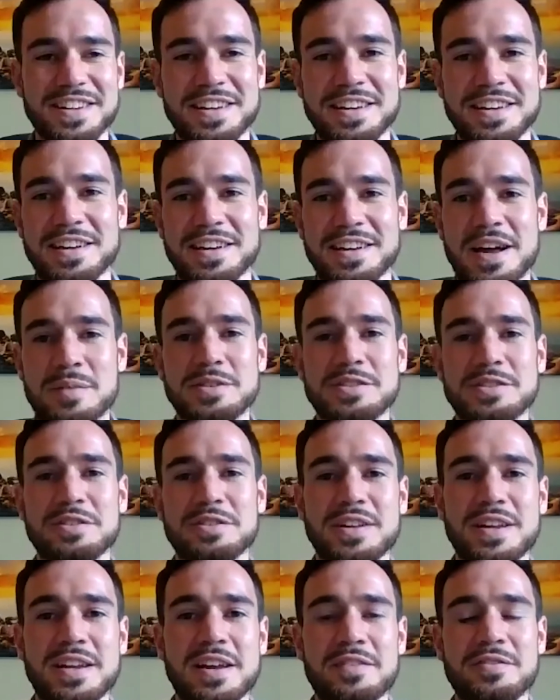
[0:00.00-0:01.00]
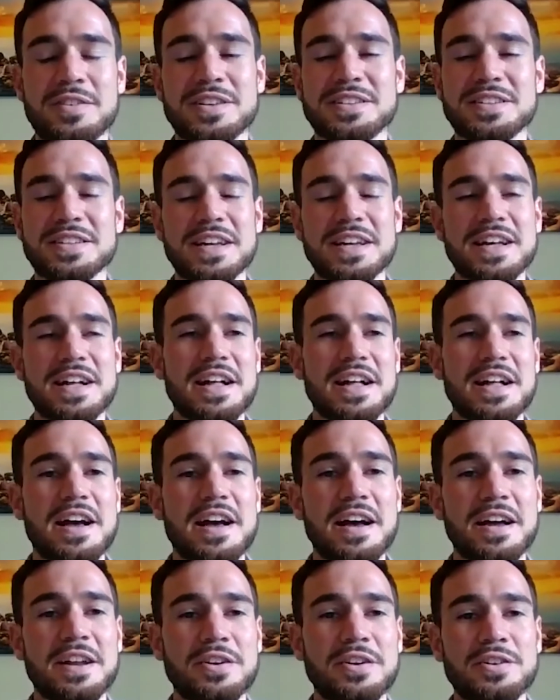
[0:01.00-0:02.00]
Absolutely love it.
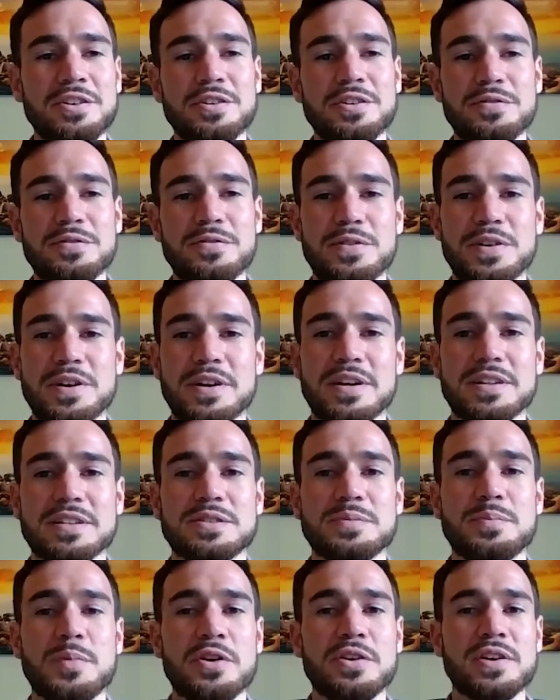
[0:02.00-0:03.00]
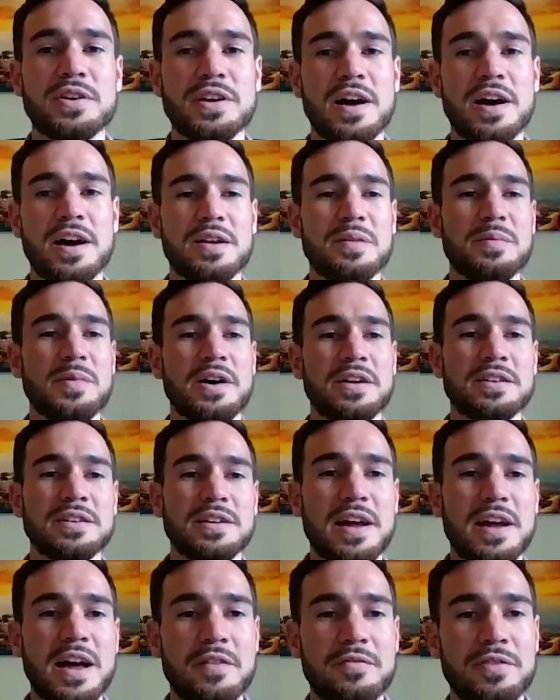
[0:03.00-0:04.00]
I know you've spoken out about
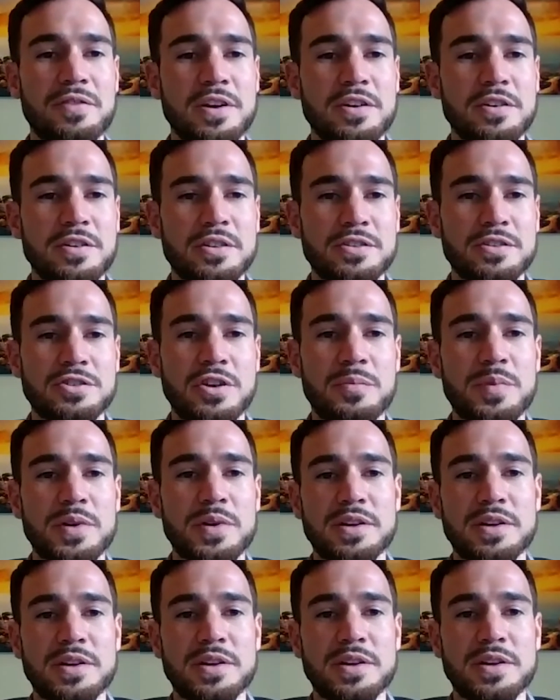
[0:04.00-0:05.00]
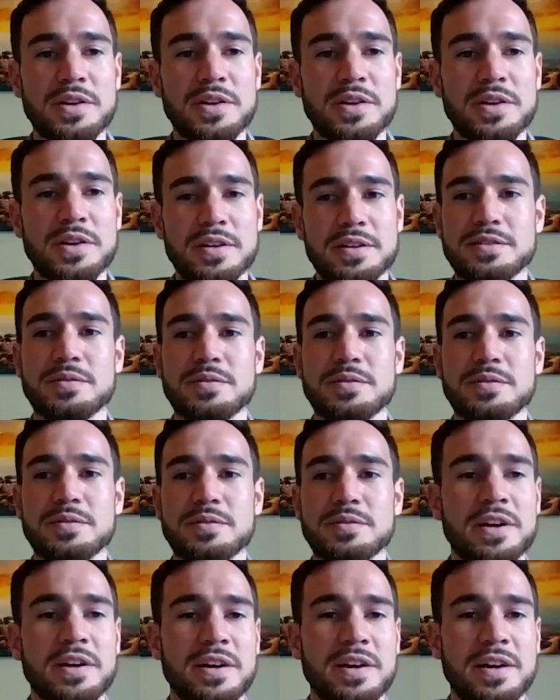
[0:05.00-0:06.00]
African
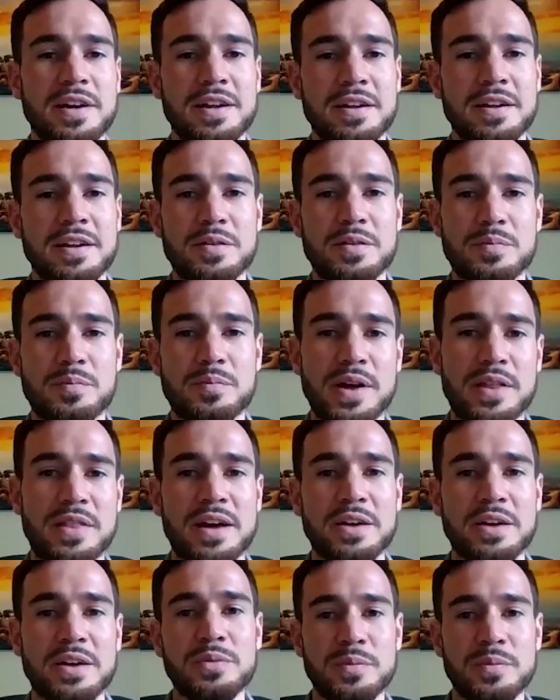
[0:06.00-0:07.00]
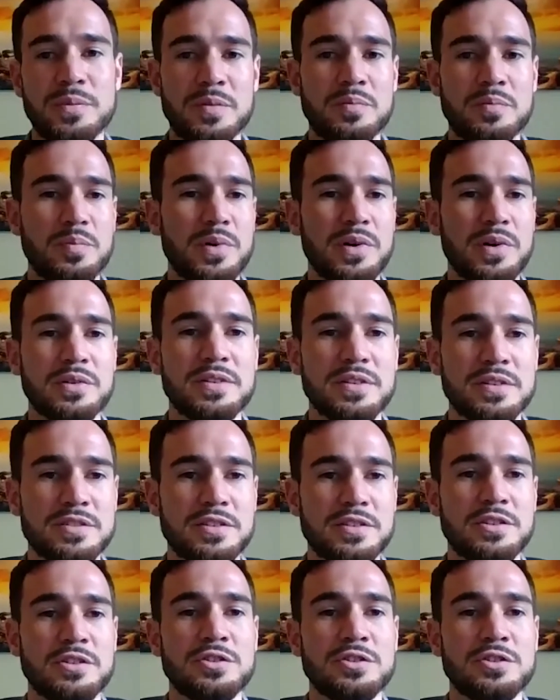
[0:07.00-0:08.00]
entrepreneurs building for Africa, and by that we
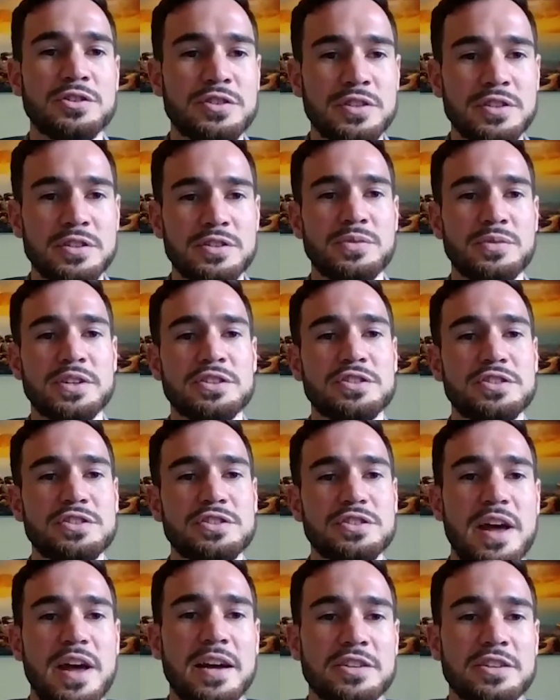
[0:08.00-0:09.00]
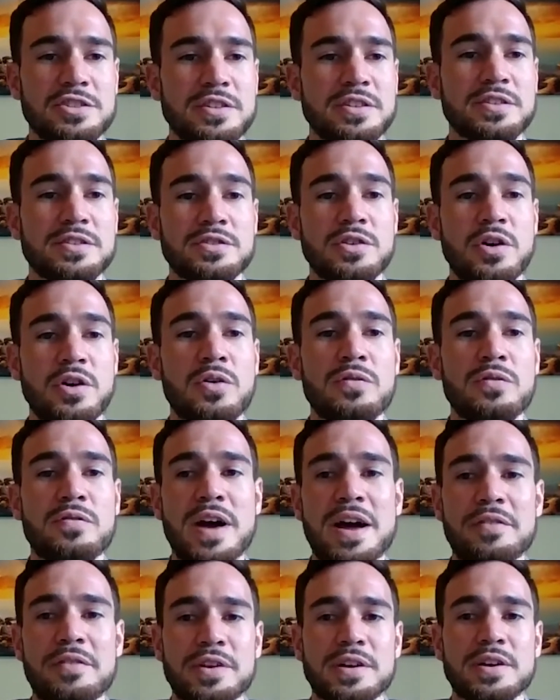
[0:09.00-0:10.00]
mean building solutions which
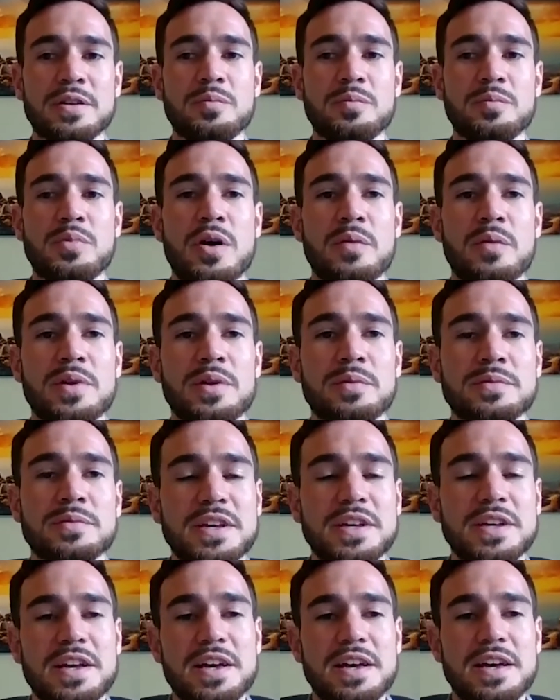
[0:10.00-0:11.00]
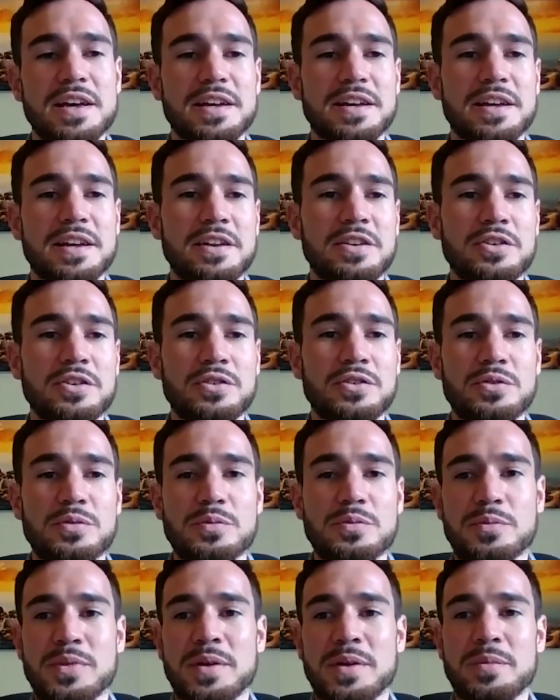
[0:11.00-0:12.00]
actually solve African problems. Can
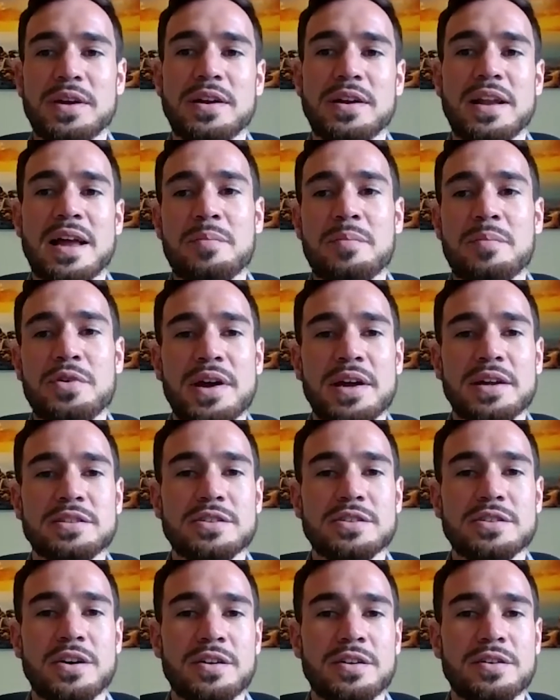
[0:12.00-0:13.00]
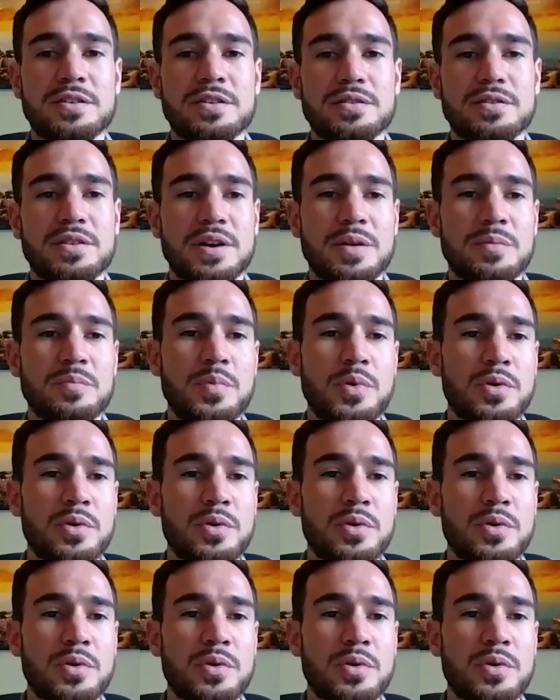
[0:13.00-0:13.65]
you maybe elaborate on the